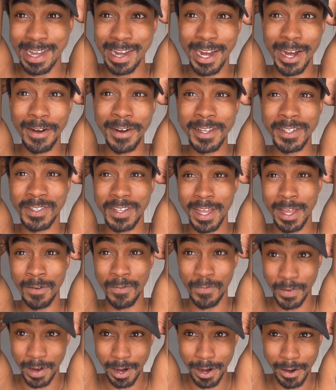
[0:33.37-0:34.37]
There is
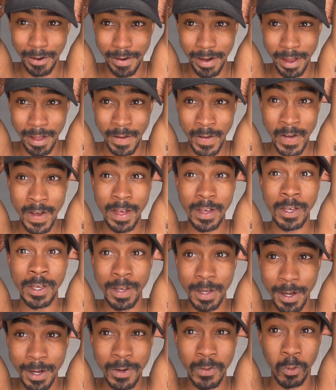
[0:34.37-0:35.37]
a very
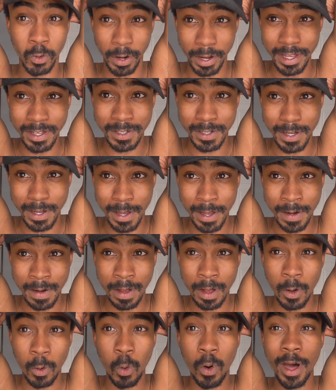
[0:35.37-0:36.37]
good
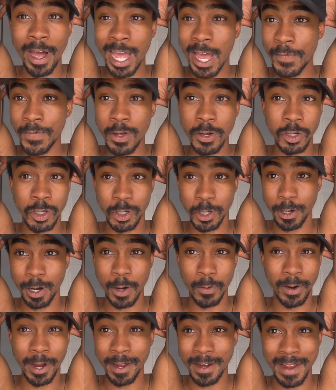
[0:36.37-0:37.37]
reason why I have no shirt
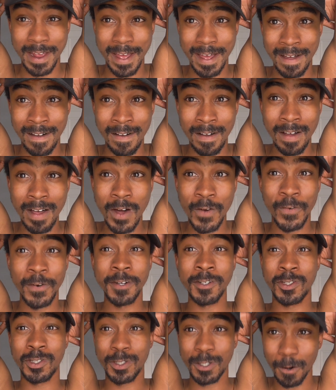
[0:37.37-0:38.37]
on right now.
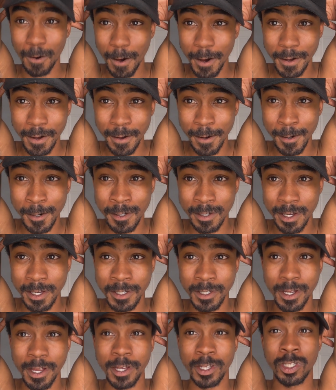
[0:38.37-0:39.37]
For starters,
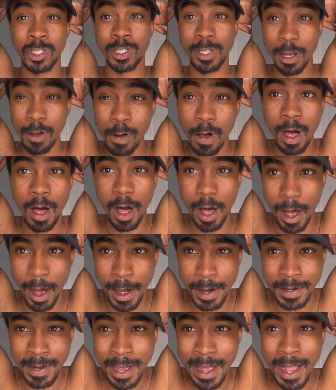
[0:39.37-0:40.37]
it's like so
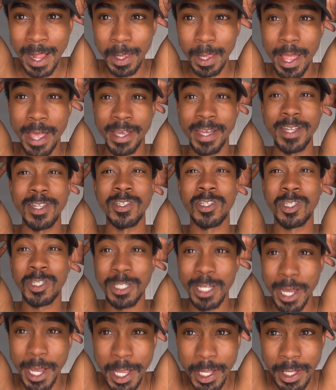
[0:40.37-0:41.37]
hot, like
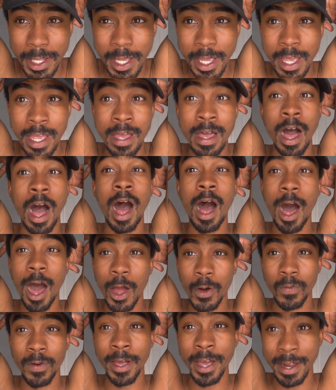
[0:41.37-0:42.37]
insanely
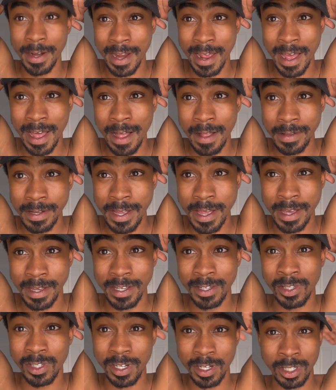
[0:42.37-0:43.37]
hot right now,
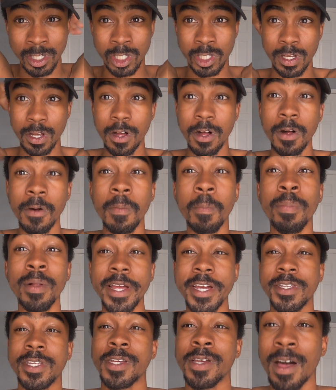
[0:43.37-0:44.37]
like it's just so
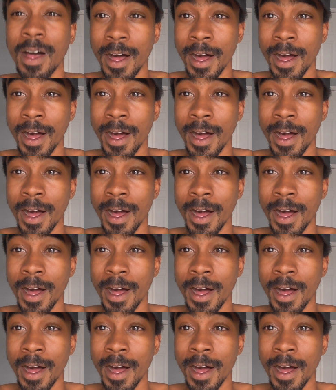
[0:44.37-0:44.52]
blazing